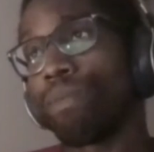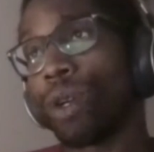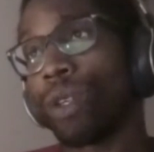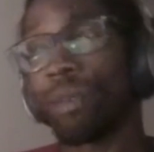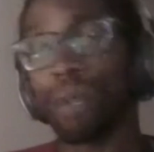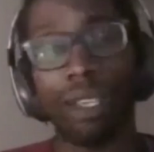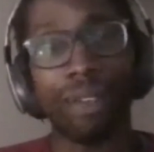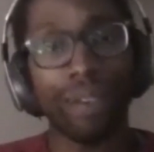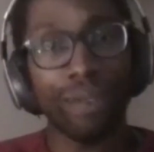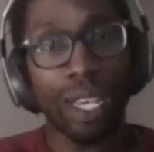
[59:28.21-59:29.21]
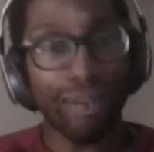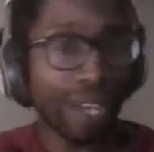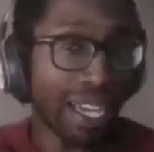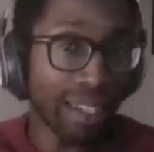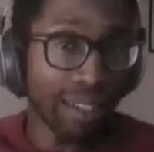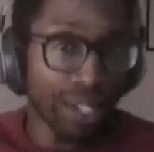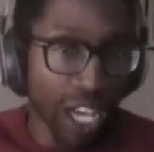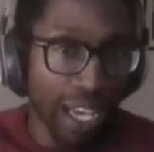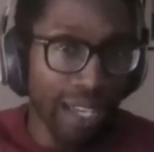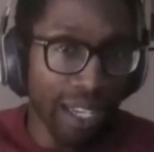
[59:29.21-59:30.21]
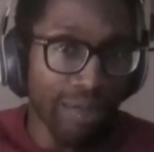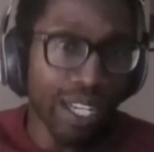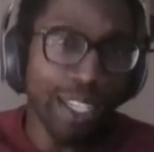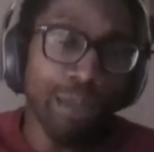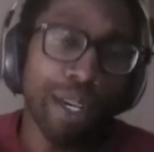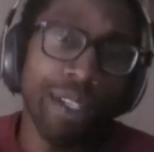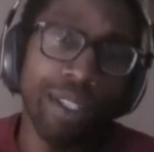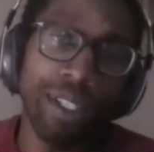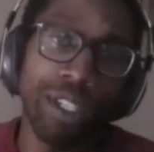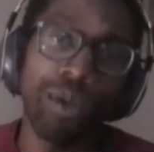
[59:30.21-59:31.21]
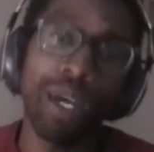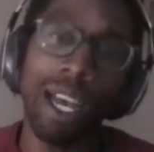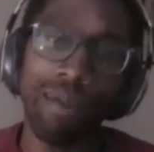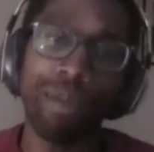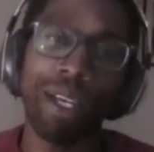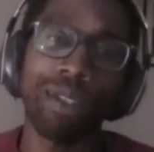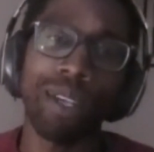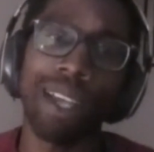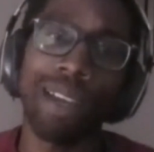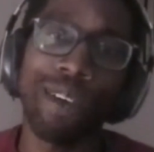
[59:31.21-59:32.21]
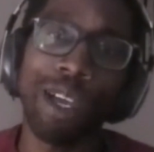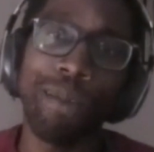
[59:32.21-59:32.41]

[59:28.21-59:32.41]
possibly have had a shared lived experience as you have and be able to identify,